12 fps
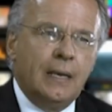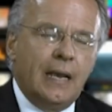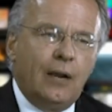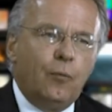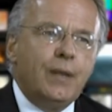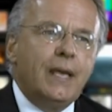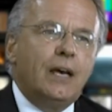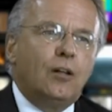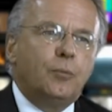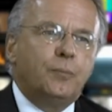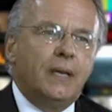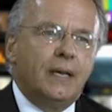and we
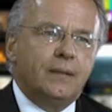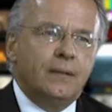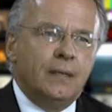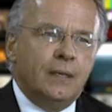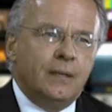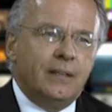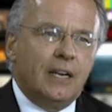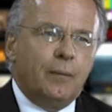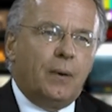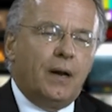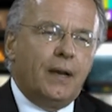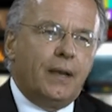help that
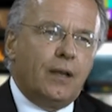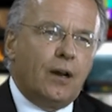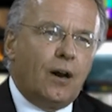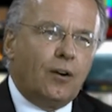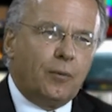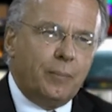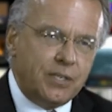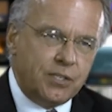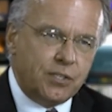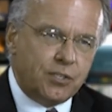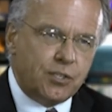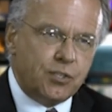thereby other
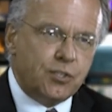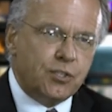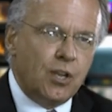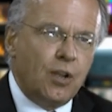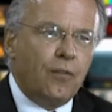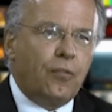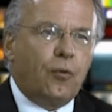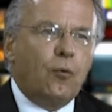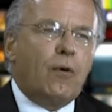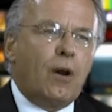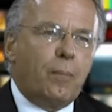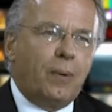businesses
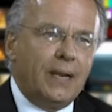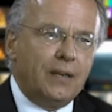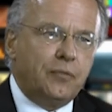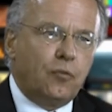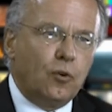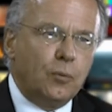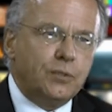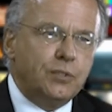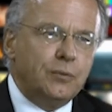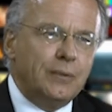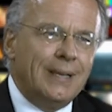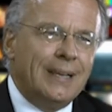through our platform
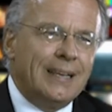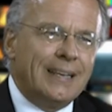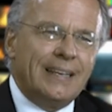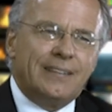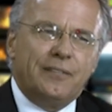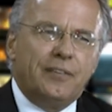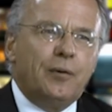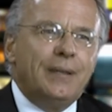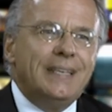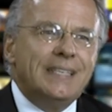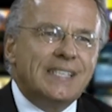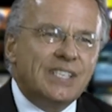to get a very
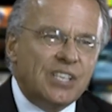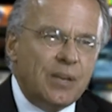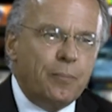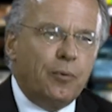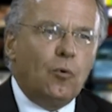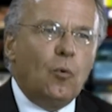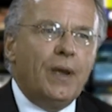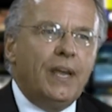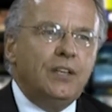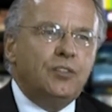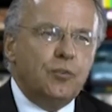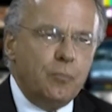simple
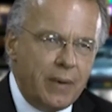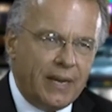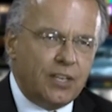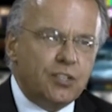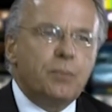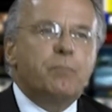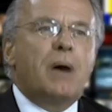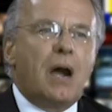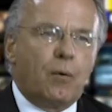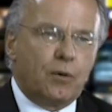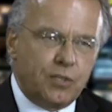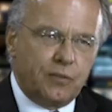way to manage the
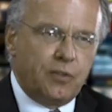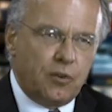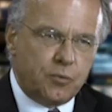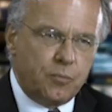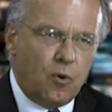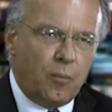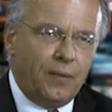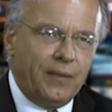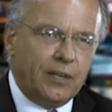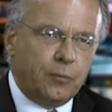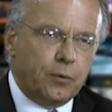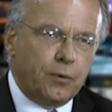powers of those mobile
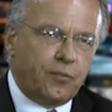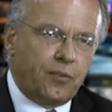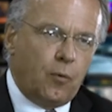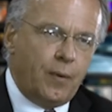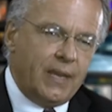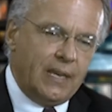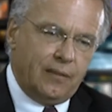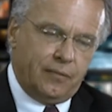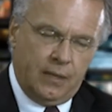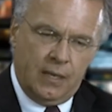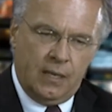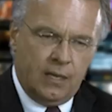networks. So we have
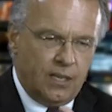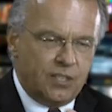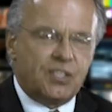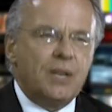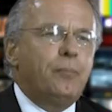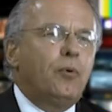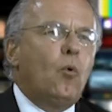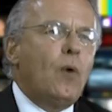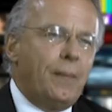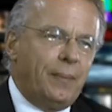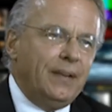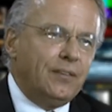a simple
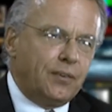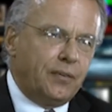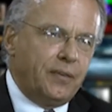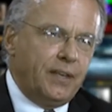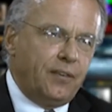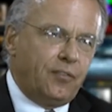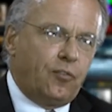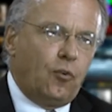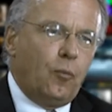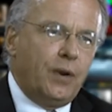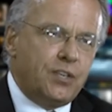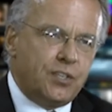web interface
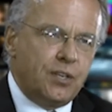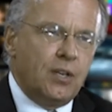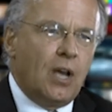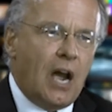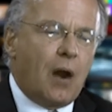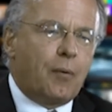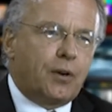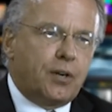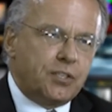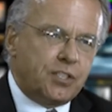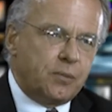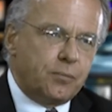through which our
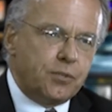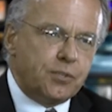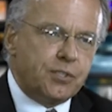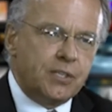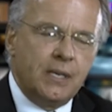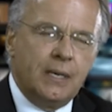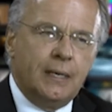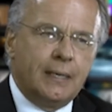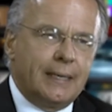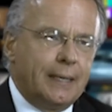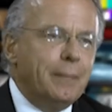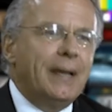customers
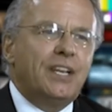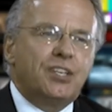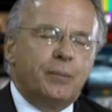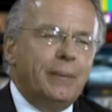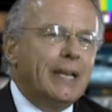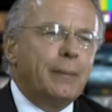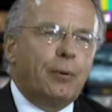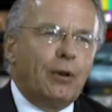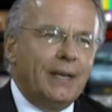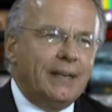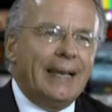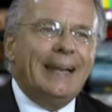can manage and
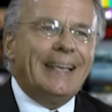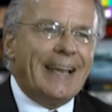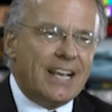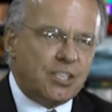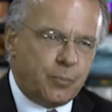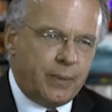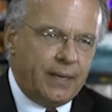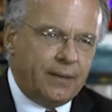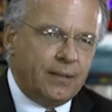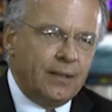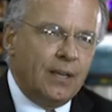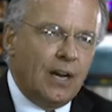manipulate any
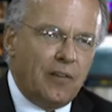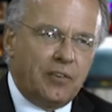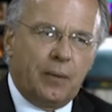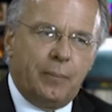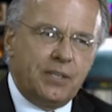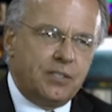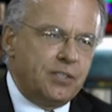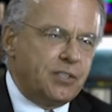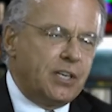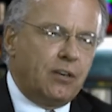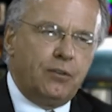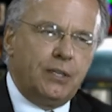aspect of their business,
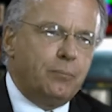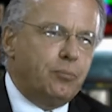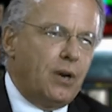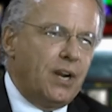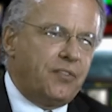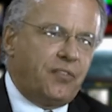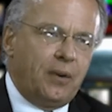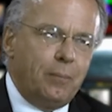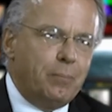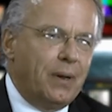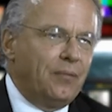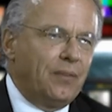including
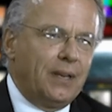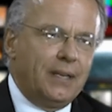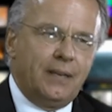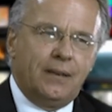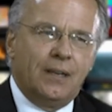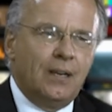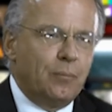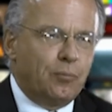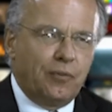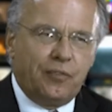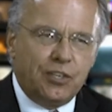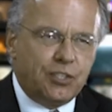pricing, bundling,
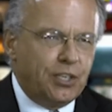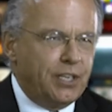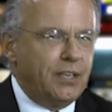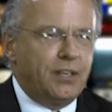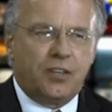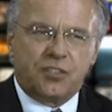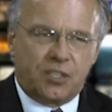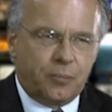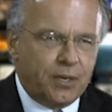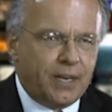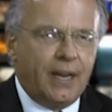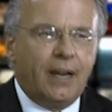provisioning,
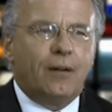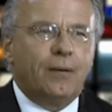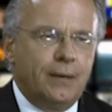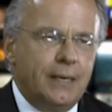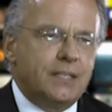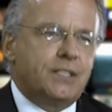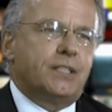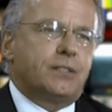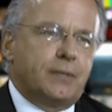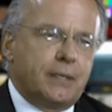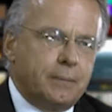customer care, etc.